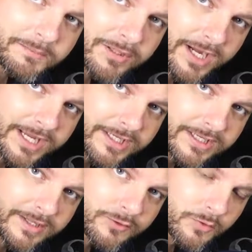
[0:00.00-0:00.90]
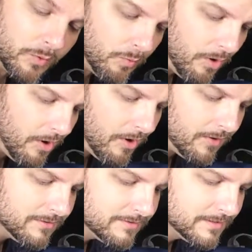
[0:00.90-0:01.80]
plug it into a
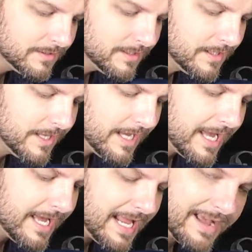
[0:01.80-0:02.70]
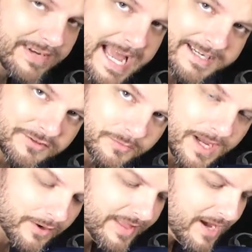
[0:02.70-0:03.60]
wall and have it act as a
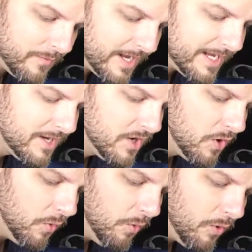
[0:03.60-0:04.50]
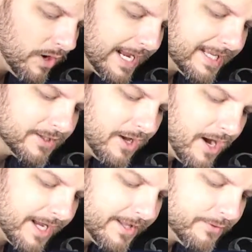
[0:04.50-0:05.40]
router that way. Or I can
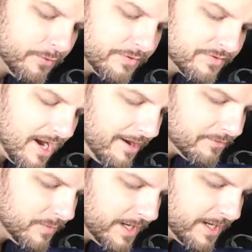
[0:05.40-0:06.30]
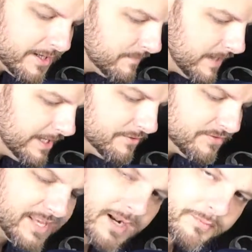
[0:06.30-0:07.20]
log in through the software and
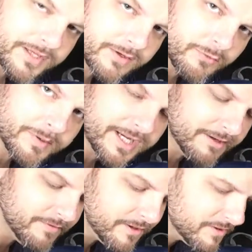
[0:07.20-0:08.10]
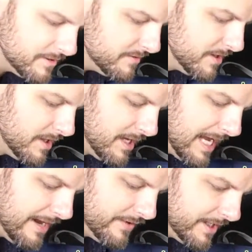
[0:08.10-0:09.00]
just set up the repeating function,
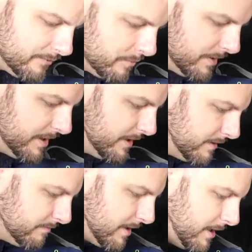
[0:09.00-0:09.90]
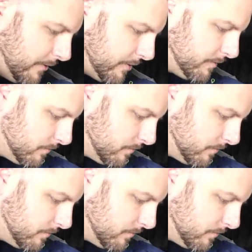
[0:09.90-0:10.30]
having it repeating another